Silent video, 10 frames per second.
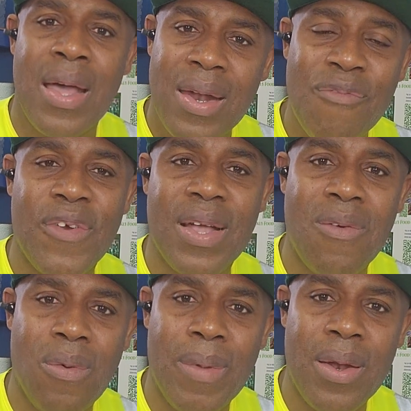and
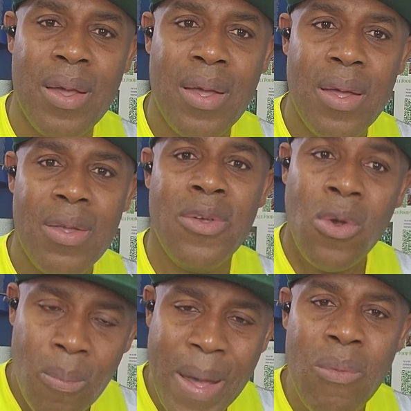African women,
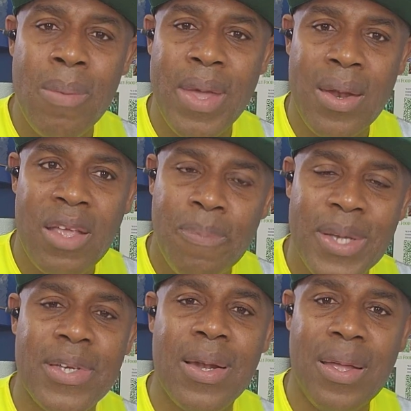Yoruba women
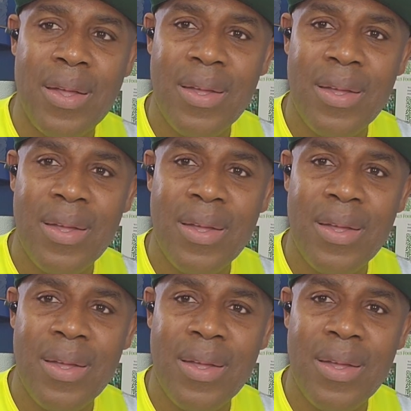especially,